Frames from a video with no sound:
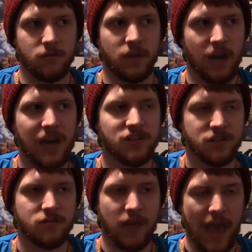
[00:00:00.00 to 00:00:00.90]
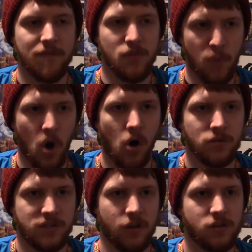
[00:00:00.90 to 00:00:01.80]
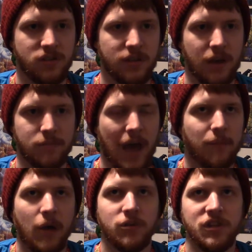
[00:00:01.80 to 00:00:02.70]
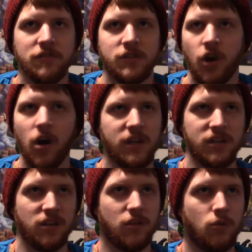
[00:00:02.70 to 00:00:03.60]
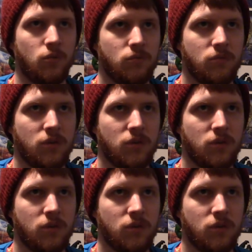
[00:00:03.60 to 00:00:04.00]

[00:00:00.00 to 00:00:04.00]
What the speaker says: Can I just have the ball? Seriously? I wasn't even talking to you.